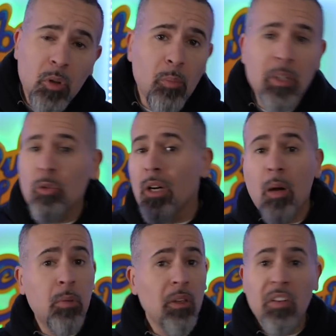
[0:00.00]
Blue mixed with a
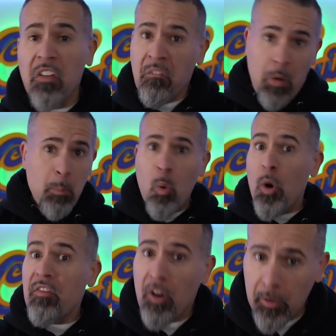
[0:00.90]
couple of other
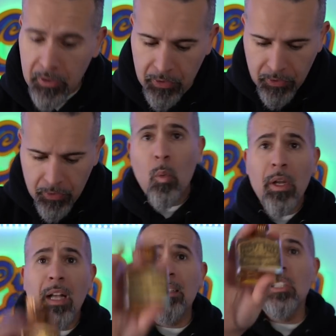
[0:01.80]
boy fragrances. We got